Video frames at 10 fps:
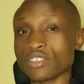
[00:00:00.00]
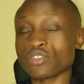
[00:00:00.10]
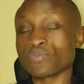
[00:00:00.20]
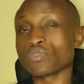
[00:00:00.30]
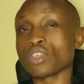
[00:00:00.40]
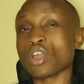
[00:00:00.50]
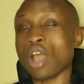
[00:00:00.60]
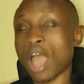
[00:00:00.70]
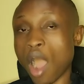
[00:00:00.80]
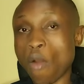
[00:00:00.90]
is
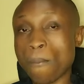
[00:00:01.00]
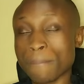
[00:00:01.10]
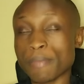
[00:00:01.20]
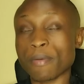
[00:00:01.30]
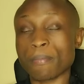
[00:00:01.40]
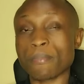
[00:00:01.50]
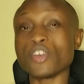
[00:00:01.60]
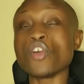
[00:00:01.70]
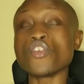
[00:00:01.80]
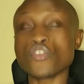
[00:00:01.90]
how people
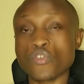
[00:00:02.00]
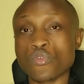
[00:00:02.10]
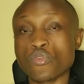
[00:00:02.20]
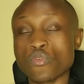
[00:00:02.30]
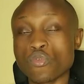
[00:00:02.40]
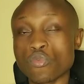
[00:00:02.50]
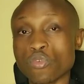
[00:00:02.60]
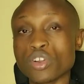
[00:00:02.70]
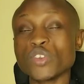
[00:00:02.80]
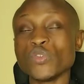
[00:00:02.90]
know you.
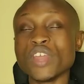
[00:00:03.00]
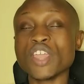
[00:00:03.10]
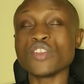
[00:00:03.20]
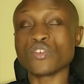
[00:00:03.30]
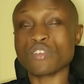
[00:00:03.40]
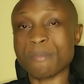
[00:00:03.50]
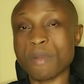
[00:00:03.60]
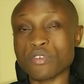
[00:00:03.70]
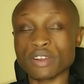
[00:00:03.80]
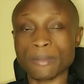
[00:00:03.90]
What do they know you
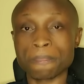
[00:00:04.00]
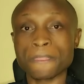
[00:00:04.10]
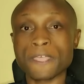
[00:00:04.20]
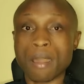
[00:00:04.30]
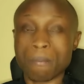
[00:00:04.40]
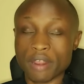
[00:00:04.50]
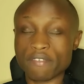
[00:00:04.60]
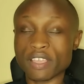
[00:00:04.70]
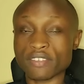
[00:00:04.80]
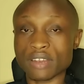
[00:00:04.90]
about?
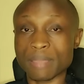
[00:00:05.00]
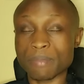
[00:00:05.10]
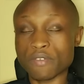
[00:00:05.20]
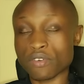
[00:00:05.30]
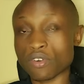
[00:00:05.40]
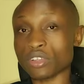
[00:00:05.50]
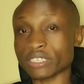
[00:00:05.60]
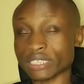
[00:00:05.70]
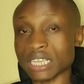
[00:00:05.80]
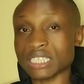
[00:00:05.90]
Previously,
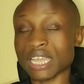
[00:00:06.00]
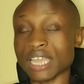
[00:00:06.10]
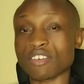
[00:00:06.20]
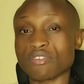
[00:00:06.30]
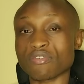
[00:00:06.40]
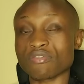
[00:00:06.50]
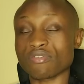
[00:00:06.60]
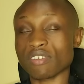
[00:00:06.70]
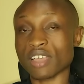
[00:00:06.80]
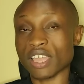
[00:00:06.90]
before such kind of
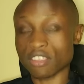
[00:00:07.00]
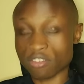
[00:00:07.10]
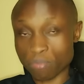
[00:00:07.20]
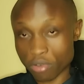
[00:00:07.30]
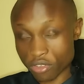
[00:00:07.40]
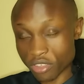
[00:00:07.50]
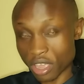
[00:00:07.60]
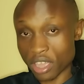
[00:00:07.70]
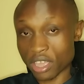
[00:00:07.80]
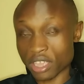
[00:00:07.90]

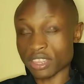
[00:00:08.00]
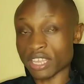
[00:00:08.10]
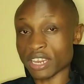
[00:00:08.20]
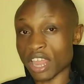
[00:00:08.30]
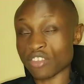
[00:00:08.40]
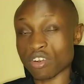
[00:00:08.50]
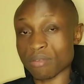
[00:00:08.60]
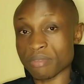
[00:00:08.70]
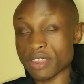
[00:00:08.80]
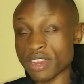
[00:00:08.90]
exposure in the
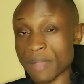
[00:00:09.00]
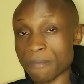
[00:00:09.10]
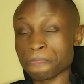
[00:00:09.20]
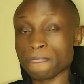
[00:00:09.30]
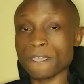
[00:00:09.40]
international media,